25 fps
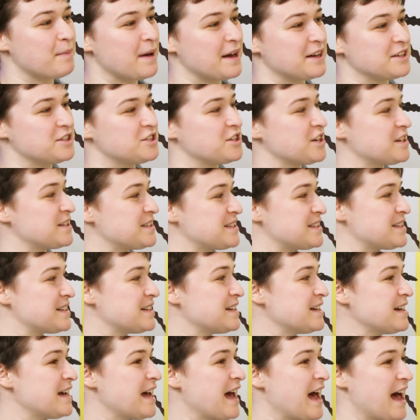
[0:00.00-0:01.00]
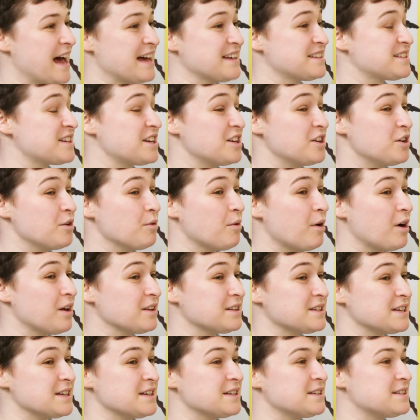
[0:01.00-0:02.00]
by just asking you all
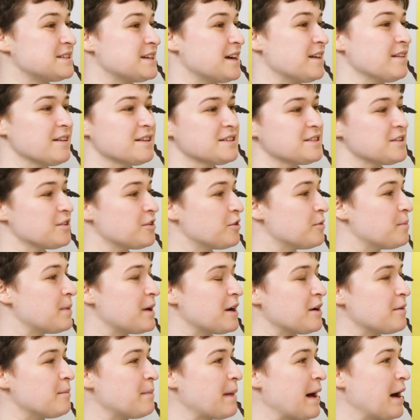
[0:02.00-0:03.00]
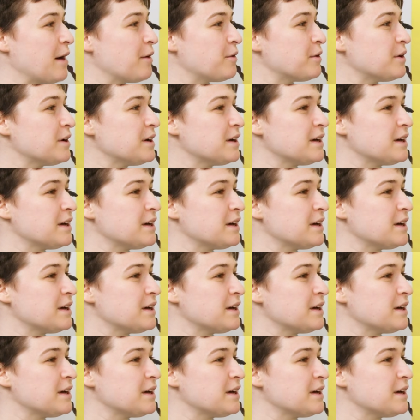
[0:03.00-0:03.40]
to tell us a little bit about